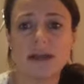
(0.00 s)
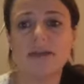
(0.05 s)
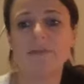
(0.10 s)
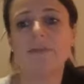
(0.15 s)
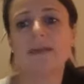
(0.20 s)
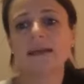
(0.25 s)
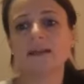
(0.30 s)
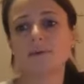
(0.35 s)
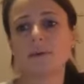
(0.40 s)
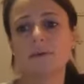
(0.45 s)
And
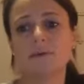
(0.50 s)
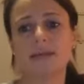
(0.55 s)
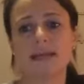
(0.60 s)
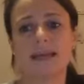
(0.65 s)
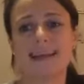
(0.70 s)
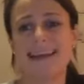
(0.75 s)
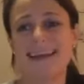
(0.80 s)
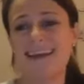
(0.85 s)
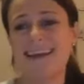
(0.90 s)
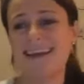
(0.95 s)
that's what I'm
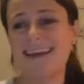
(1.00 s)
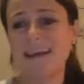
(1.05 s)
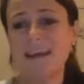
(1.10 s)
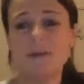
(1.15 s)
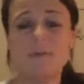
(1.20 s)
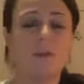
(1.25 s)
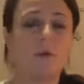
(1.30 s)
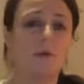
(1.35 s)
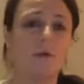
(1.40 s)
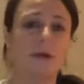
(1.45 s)
saying, at
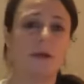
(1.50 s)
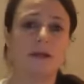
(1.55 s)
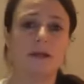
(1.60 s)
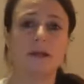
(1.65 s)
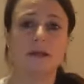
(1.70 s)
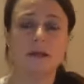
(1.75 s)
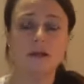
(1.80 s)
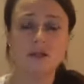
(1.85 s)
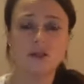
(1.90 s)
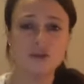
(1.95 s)
any point,
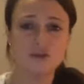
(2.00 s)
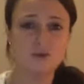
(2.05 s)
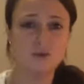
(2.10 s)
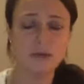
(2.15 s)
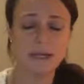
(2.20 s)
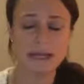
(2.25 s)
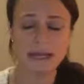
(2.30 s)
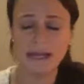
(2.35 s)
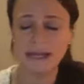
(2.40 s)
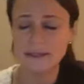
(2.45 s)

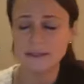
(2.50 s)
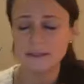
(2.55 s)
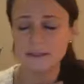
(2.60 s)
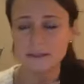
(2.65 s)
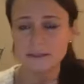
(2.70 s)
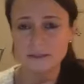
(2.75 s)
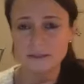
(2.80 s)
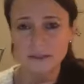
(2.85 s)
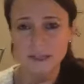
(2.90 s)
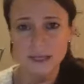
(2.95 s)
join in
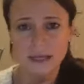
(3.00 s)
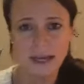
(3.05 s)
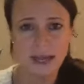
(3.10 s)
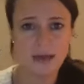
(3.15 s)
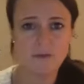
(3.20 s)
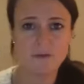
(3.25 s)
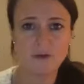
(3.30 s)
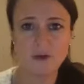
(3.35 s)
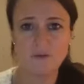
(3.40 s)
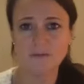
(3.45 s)
and
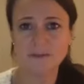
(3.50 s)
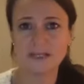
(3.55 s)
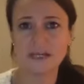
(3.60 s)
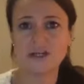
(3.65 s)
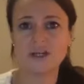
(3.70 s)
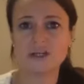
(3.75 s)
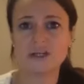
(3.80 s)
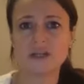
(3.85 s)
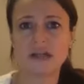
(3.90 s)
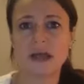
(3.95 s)
have a
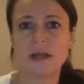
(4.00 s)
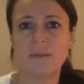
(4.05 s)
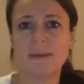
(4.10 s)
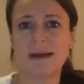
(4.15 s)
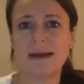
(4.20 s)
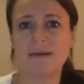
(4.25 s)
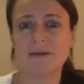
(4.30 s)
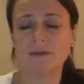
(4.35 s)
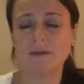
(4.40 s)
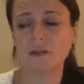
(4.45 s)
conversation
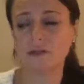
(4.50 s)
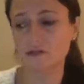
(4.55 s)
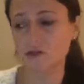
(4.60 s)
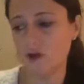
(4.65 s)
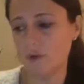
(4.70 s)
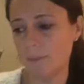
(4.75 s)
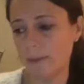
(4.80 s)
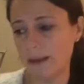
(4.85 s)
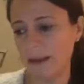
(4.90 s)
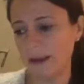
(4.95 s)
about the
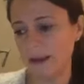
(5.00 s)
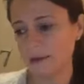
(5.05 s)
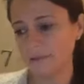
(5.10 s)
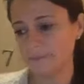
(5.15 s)
topic.